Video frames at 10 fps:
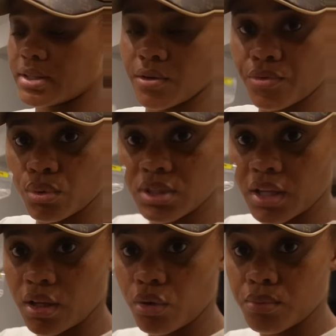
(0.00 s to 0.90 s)
it's a fruit
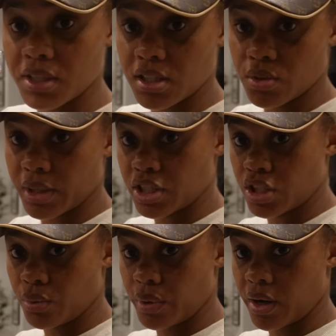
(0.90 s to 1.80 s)
of the loom this is what
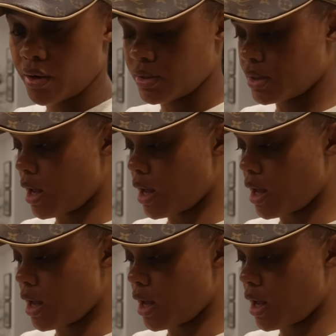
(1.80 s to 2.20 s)
she wears